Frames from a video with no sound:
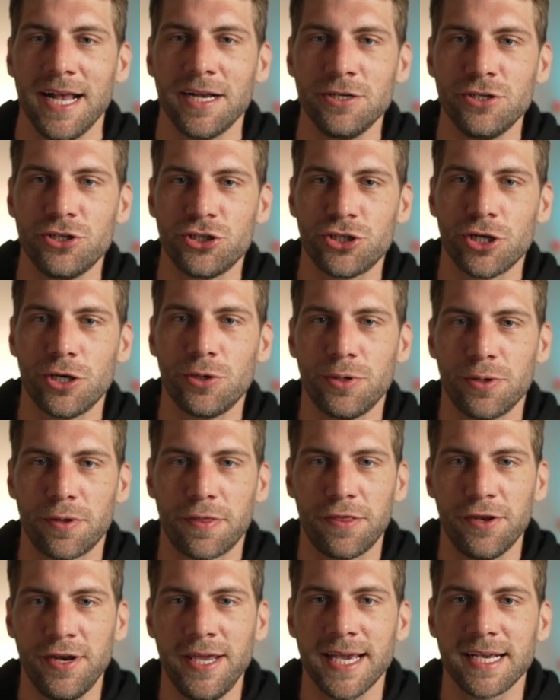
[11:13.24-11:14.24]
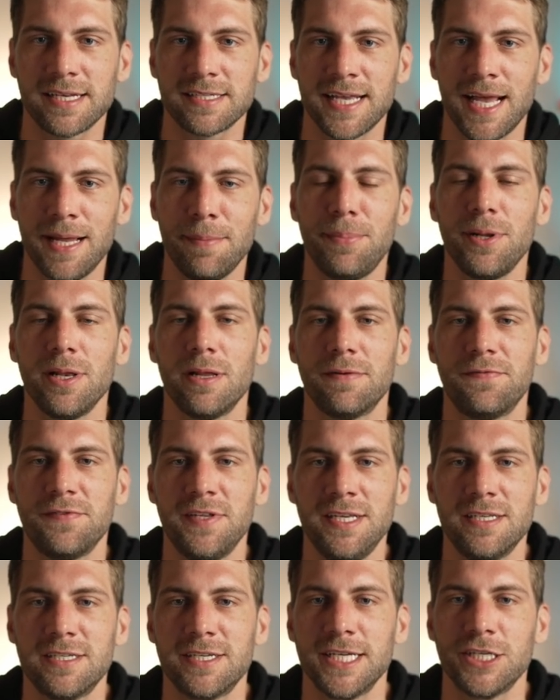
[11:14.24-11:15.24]
I'm going to show you three example of
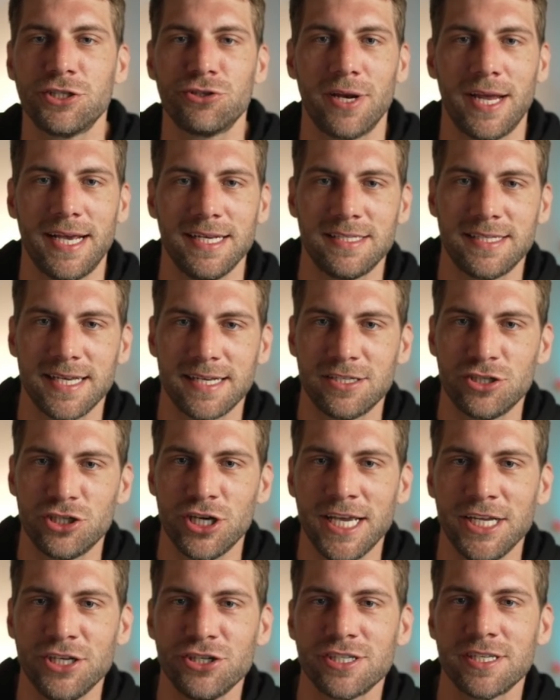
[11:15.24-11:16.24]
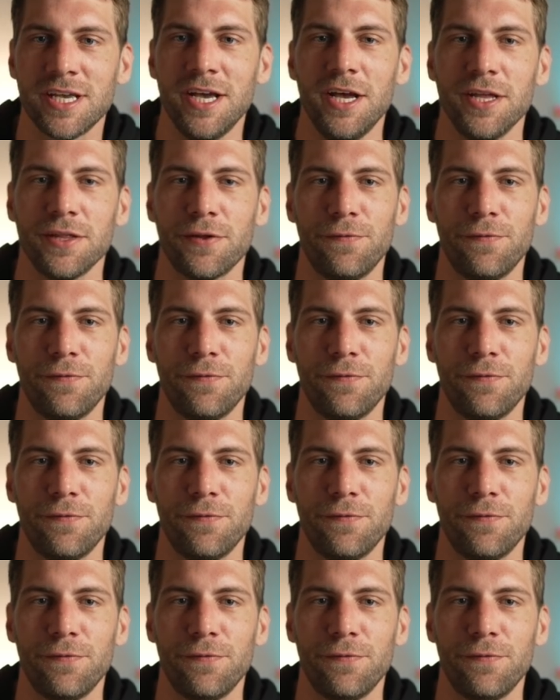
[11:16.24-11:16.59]
decentralized exchanges.